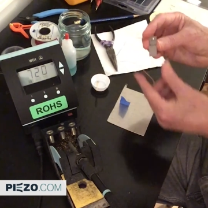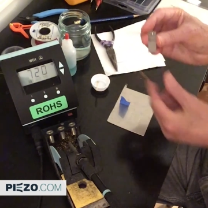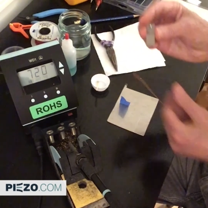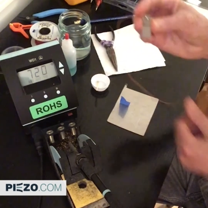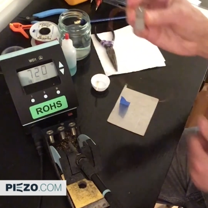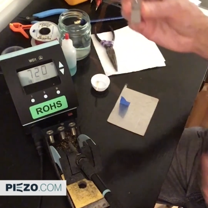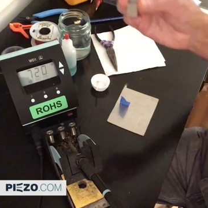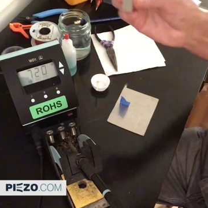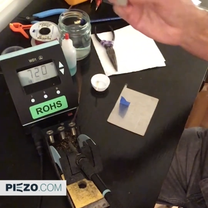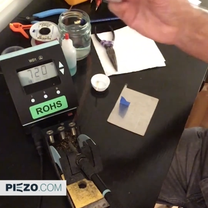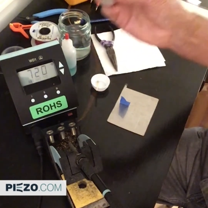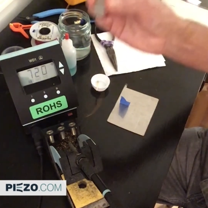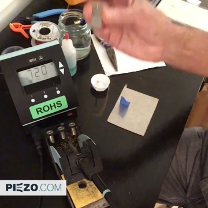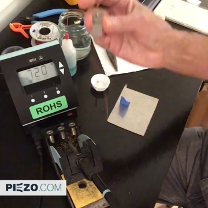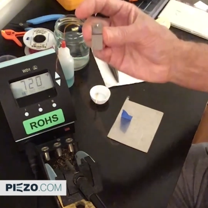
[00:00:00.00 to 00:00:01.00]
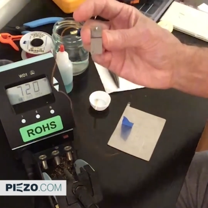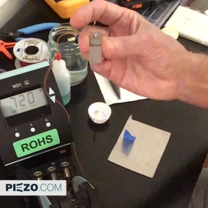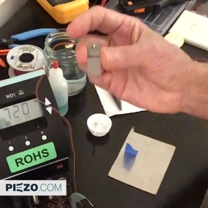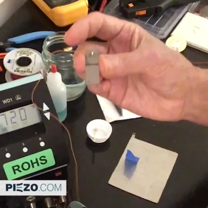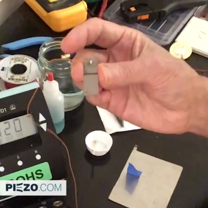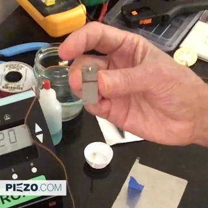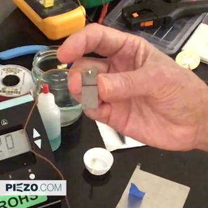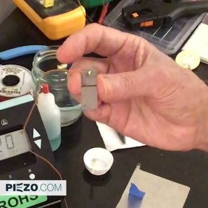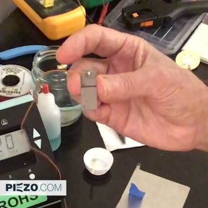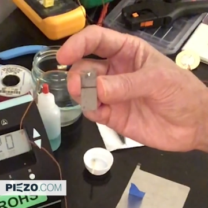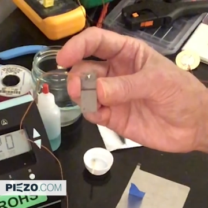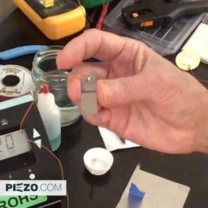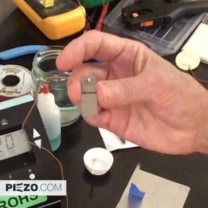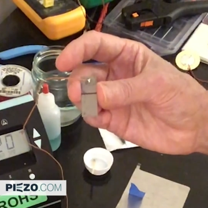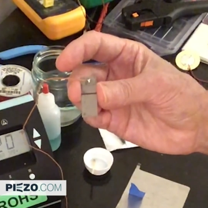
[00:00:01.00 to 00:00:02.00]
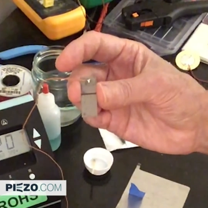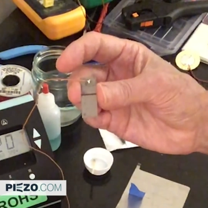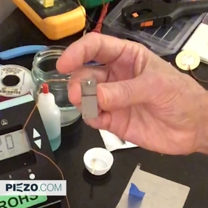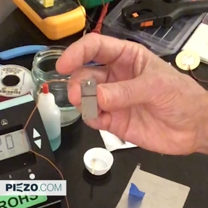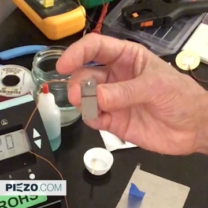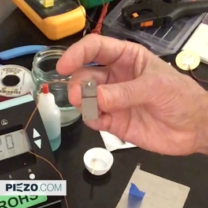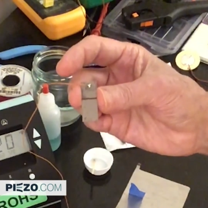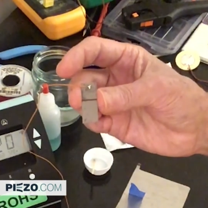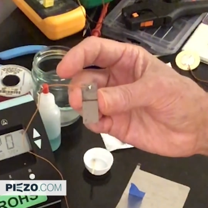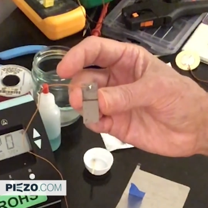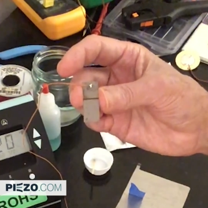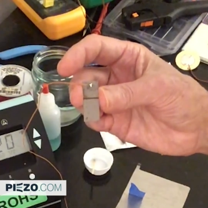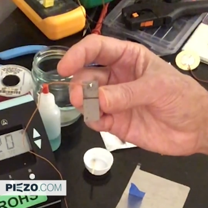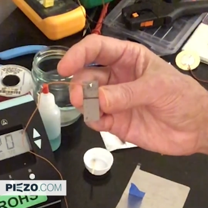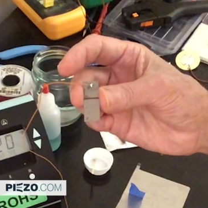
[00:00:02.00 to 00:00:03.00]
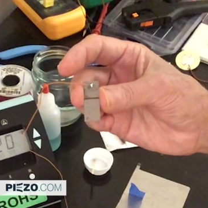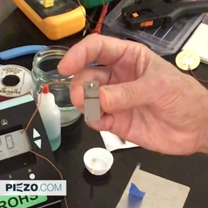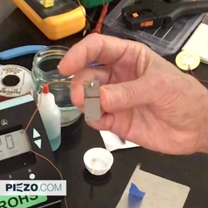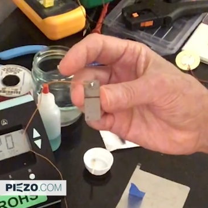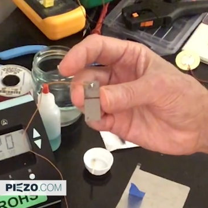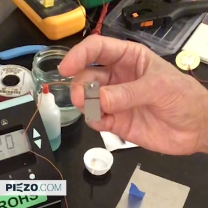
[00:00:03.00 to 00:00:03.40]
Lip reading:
Nobody's mouth can be seen.